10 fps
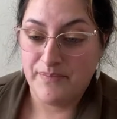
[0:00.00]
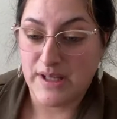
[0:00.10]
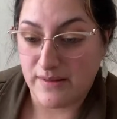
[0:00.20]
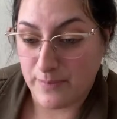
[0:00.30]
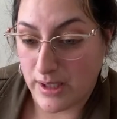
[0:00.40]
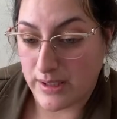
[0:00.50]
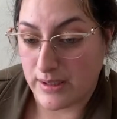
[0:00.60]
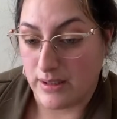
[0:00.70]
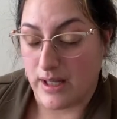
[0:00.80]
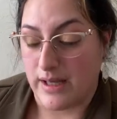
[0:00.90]
He's probably going
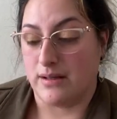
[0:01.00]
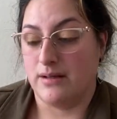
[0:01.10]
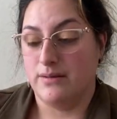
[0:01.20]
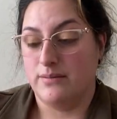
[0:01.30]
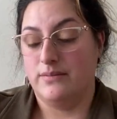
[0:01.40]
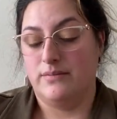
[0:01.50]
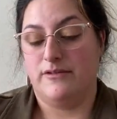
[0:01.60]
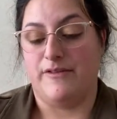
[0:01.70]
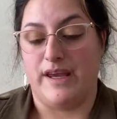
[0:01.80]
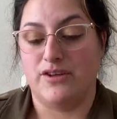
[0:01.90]
to like
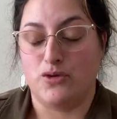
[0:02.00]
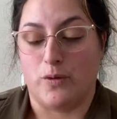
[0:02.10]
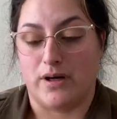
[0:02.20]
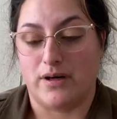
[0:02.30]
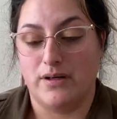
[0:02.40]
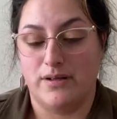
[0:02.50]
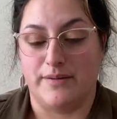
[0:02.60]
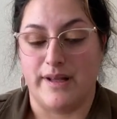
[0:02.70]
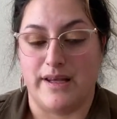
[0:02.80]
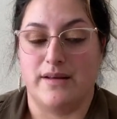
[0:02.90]
fake twerk
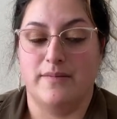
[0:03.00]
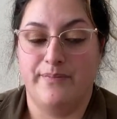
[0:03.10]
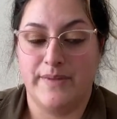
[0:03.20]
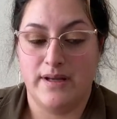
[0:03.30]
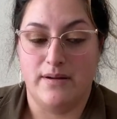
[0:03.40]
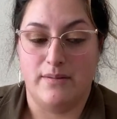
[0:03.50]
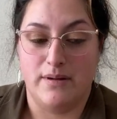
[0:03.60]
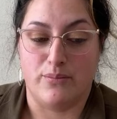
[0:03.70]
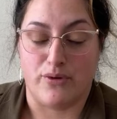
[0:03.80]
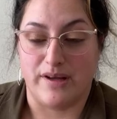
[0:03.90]
and like
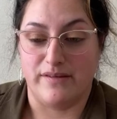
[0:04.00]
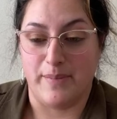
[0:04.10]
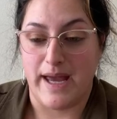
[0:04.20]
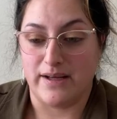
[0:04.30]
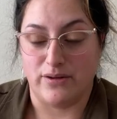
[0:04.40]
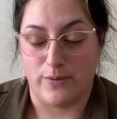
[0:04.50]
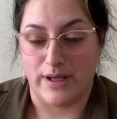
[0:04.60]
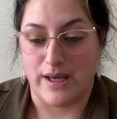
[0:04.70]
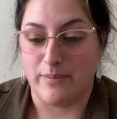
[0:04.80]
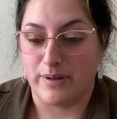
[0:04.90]
break his back
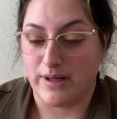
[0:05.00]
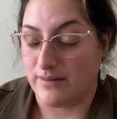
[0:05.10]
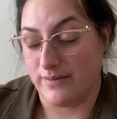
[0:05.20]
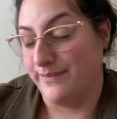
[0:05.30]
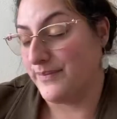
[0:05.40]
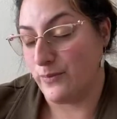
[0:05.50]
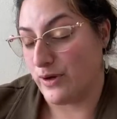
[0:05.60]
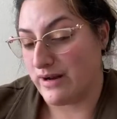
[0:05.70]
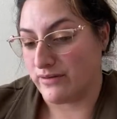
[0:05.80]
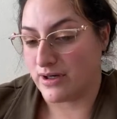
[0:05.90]
doing it, but it,
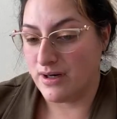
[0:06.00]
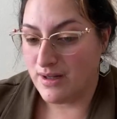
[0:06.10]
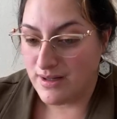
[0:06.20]
whatever.